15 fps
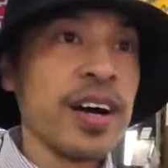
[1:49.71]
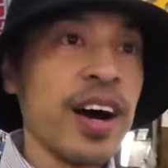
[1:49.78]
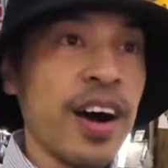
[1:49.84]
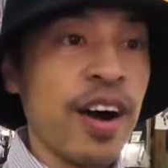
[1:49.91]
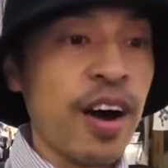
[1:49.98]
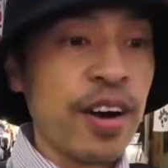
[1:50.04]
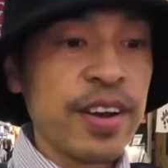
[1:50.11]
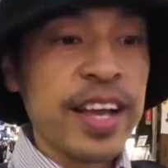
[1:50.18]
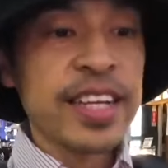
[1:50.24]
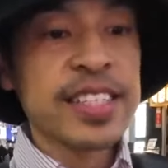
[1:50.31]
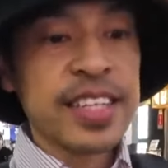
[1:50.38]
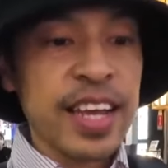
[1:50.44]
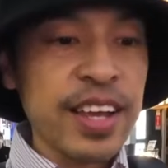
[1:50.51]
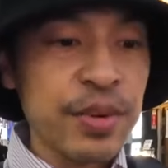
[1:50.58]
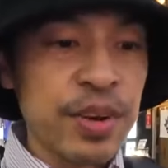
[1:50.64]
Our next
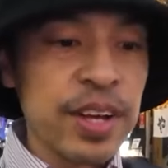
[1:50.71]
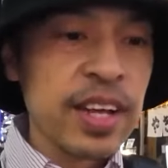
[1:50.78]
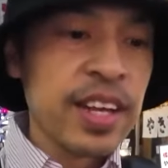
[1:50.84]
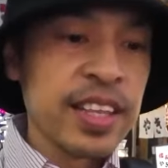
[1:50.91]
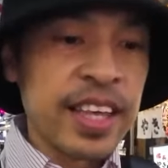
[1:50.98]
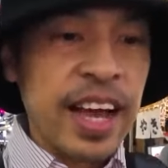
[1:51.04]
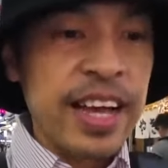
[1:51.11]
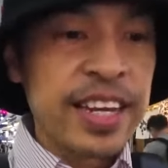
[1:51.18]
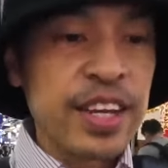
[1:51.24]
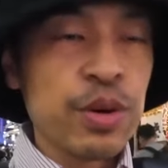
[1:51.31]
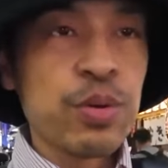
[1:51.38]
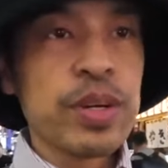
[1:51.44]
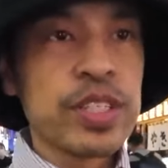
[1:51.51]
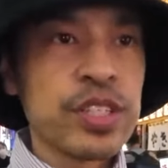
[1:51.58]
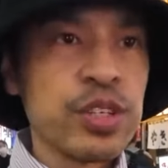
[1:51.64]
day, the idea
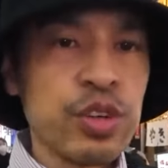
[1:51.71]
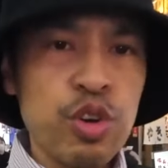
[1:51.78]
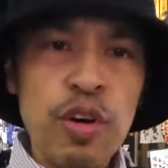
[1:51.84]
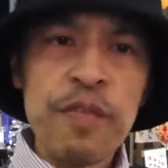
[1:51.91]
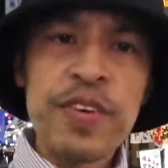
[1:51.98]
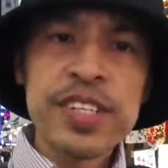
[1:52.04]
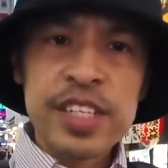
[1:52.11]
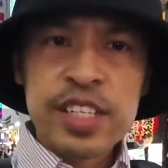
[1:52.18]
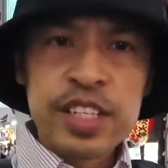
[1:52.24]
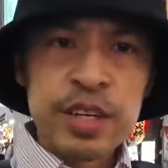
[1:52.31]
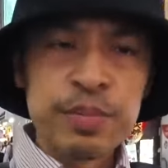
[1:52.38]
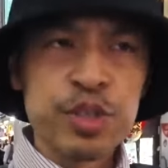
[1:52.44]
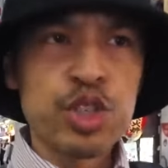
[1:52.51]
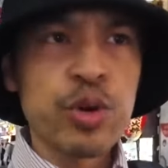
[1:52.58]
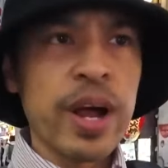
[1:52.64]
was to go visit some
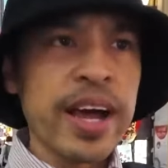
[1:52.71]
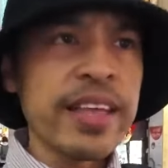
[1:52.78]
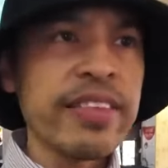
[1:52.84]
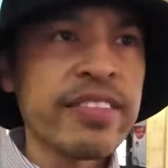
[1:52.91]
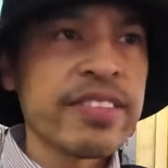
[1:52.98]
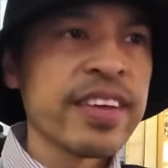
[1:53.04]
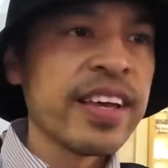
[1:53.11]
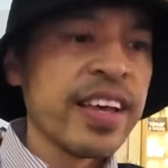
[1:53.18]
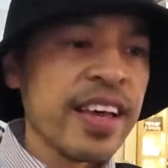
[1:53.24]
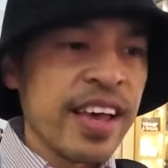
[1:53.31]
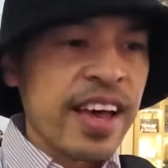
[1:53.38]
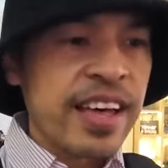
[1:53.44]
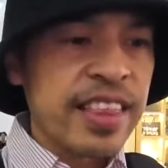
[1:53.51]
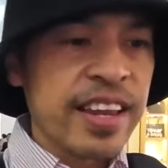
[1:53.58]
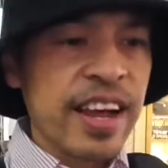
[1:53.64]
shrines,
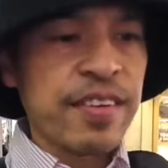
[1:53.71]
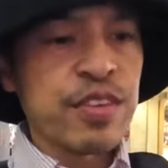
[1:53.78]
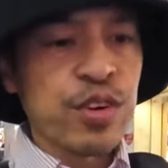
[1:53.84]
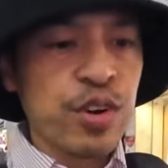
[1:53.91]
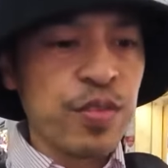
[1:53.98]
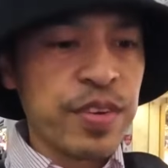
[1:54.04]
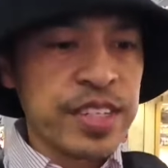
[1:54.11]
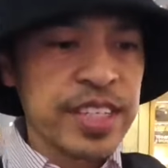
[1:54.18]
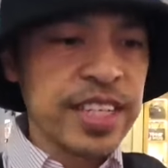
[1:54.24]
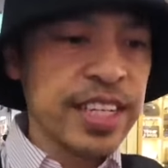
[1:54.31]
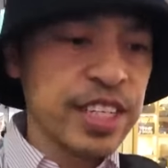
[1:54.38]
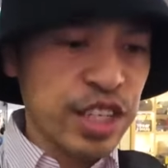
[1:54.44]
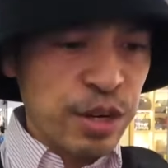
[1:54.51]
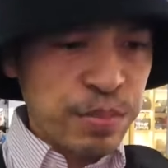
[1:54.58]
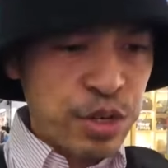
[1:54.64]
and then after go visiting
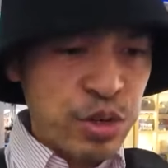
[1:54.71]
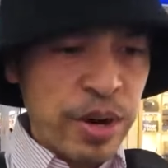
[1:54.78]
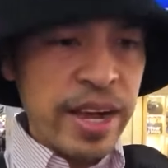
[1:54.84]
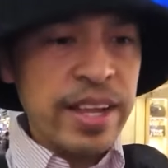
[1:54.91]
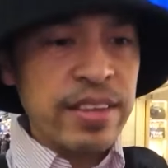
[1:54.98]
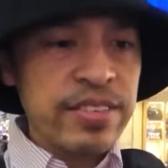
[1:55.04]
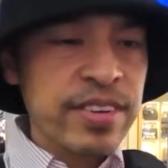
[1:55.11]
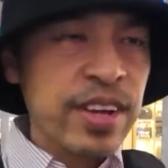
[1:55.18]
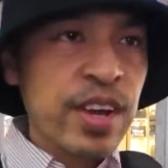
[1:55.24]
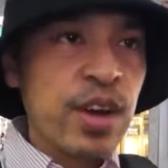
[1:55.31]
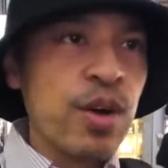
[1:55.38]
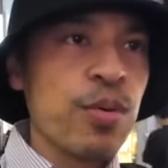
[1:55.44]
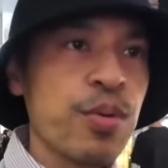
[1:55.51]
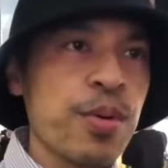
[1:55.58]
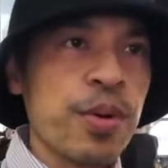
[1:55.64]
some shrines,
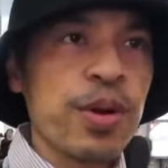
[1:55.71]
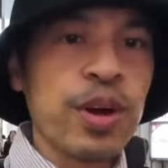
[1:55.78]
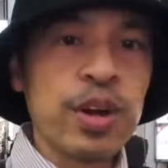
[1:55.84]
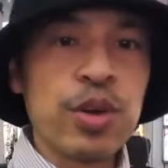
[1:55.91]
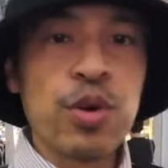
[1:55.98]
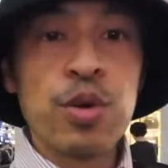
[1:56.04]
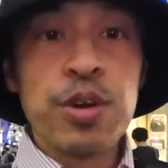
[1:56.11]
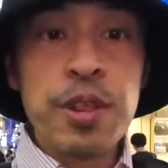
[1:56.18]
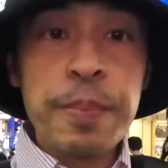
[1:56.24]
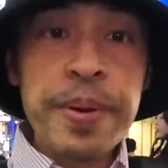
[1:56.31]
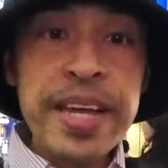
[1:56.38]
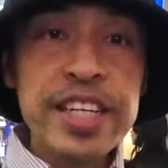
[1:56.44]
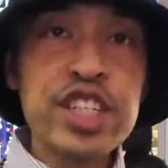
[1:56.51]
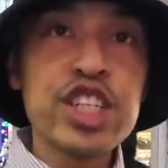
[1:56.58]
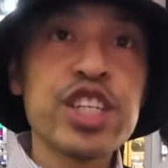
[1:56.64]
we were going to go to the
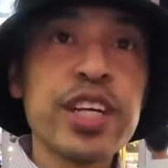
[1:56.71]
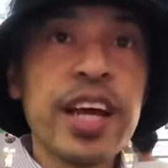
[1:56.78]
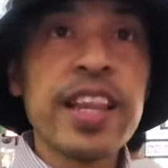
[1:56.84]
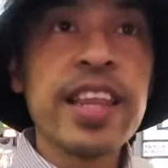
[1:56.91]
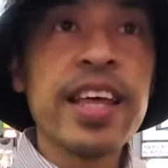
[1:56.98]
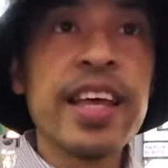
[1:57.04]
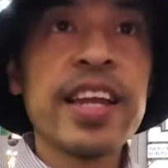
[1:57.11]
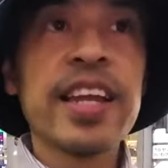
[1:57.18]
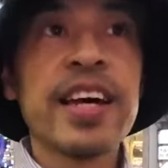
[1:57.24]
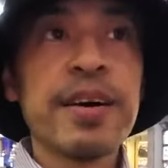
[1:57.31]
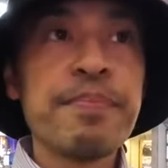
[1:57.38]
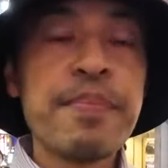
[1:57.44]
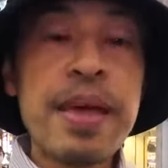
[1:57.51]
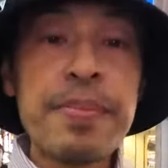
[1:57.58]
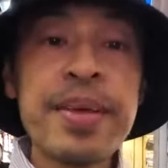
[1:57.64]
beach and then
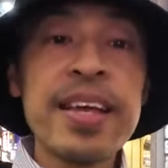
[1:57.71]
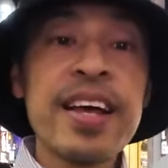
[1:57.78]
maybe